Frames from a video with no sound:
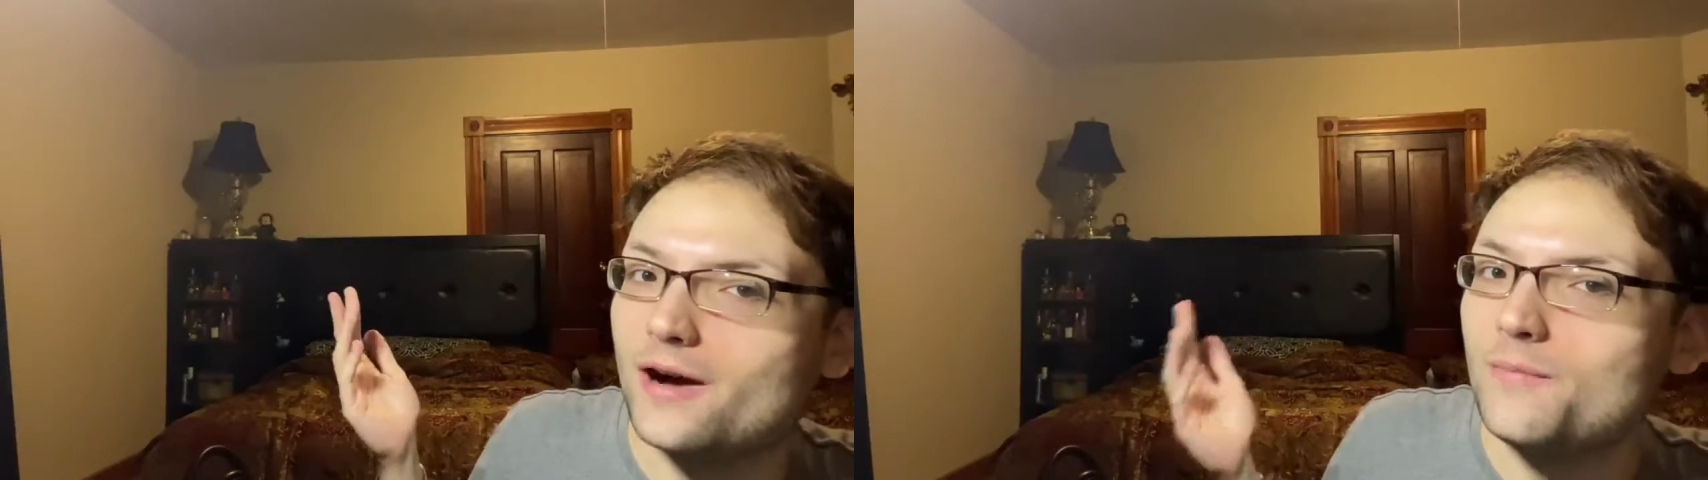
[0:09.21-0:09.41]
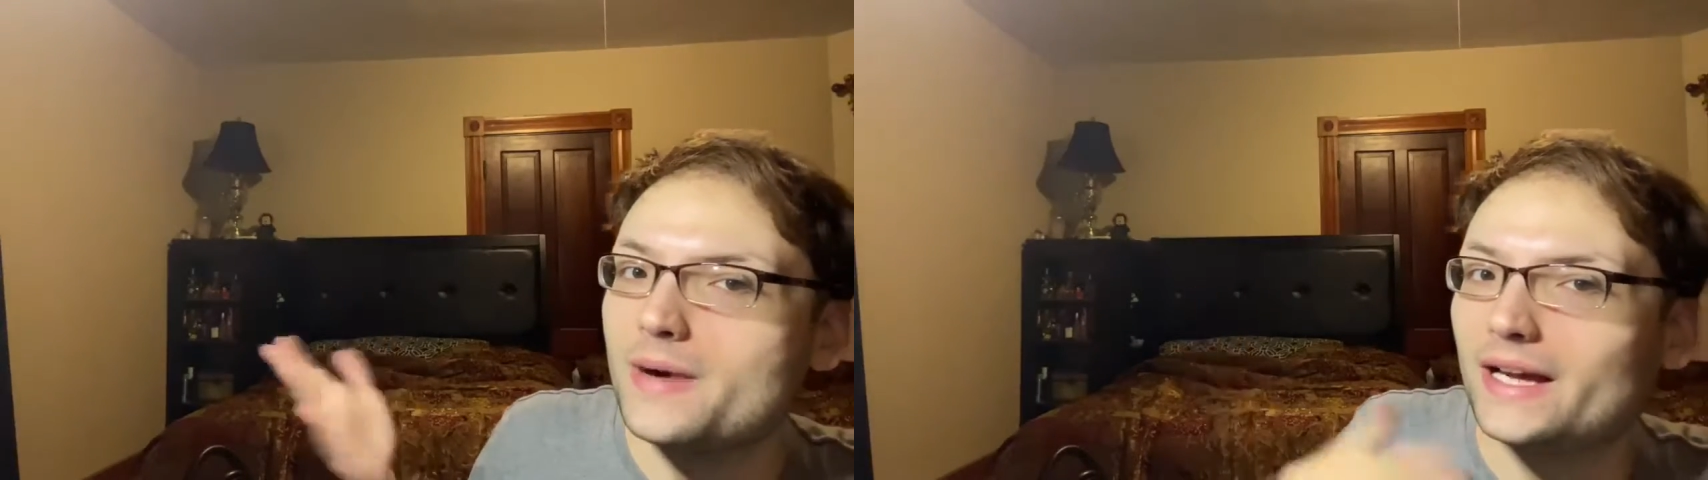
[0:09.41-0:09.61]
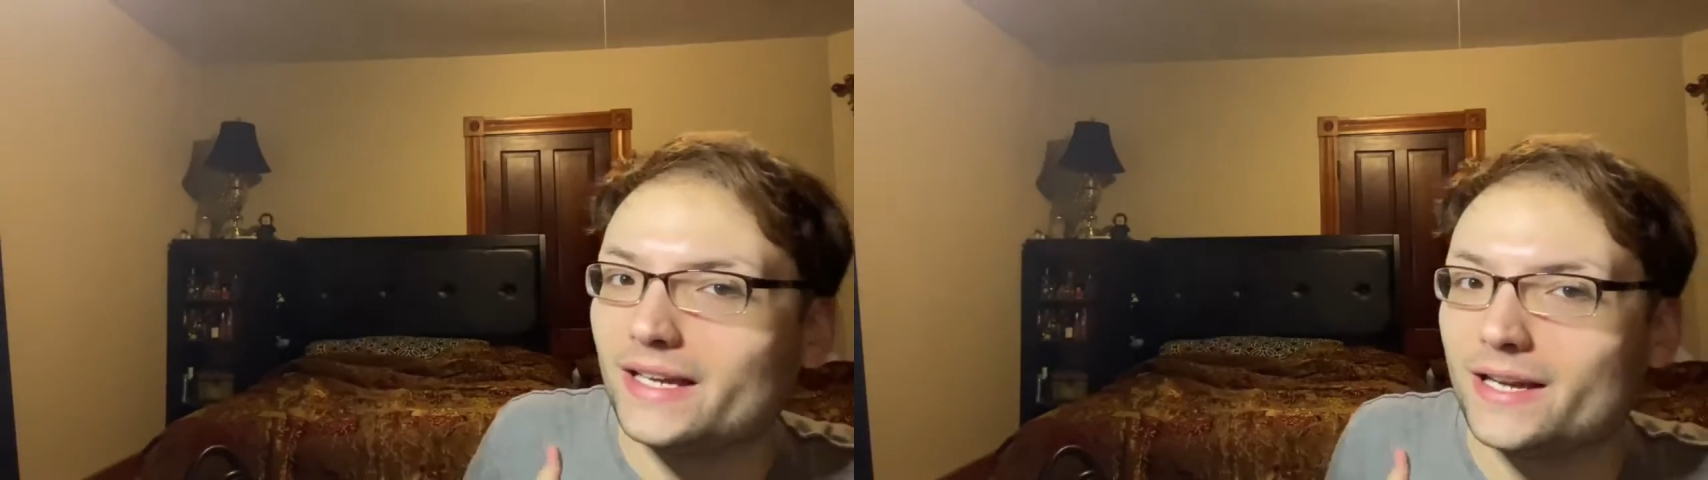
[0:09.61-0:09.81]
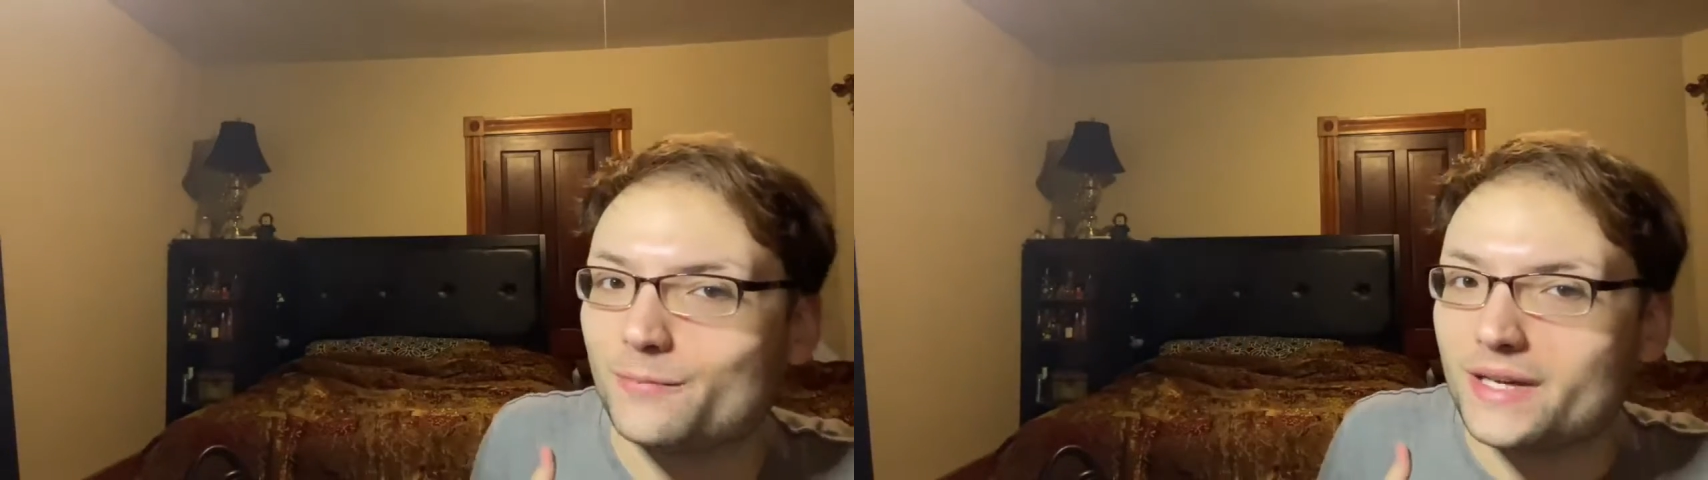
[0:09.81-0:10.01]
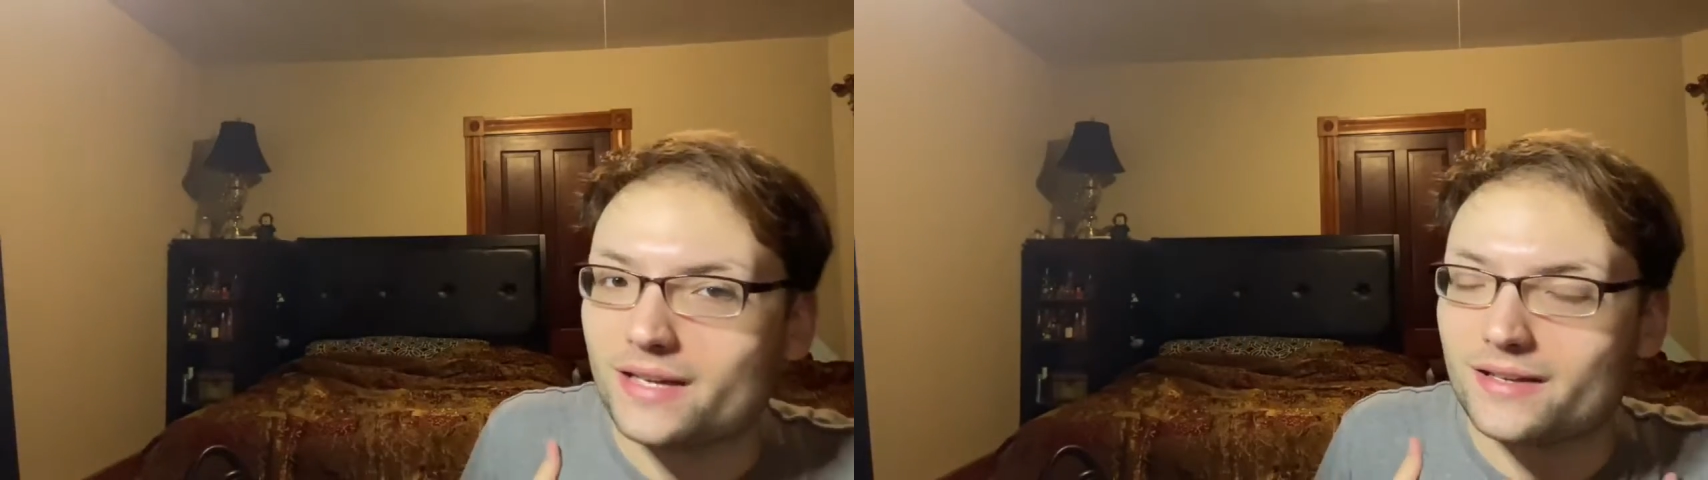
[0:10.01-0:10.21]
my name
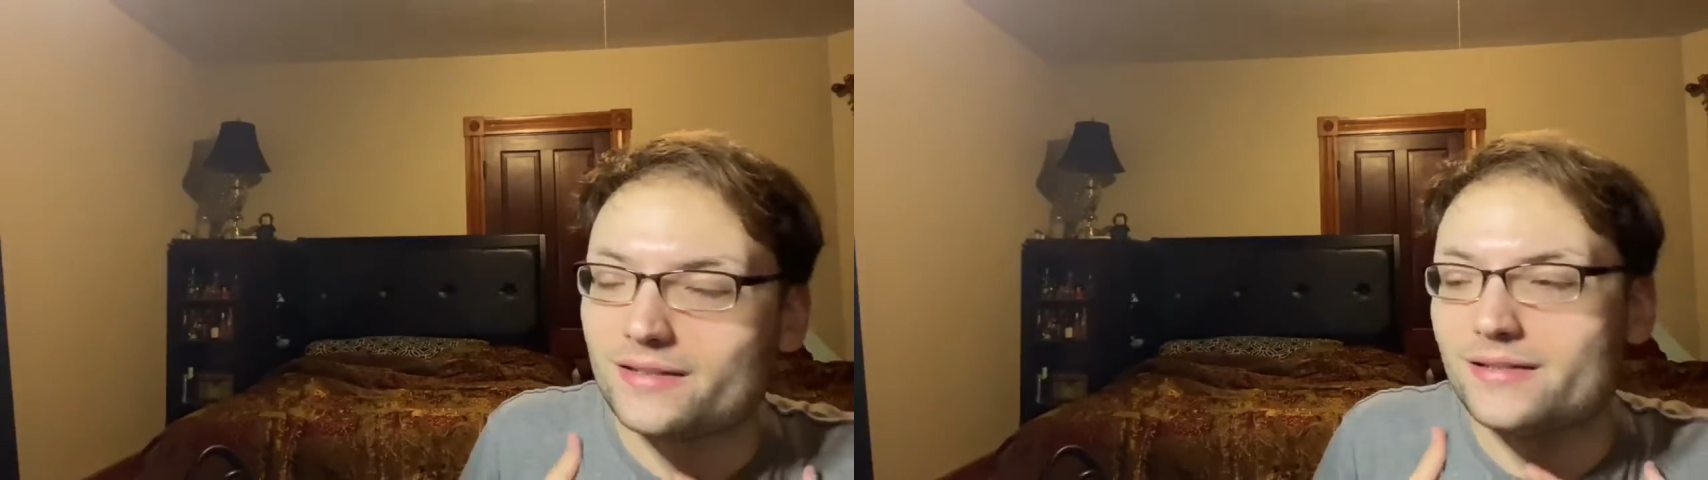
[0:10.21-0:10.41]
is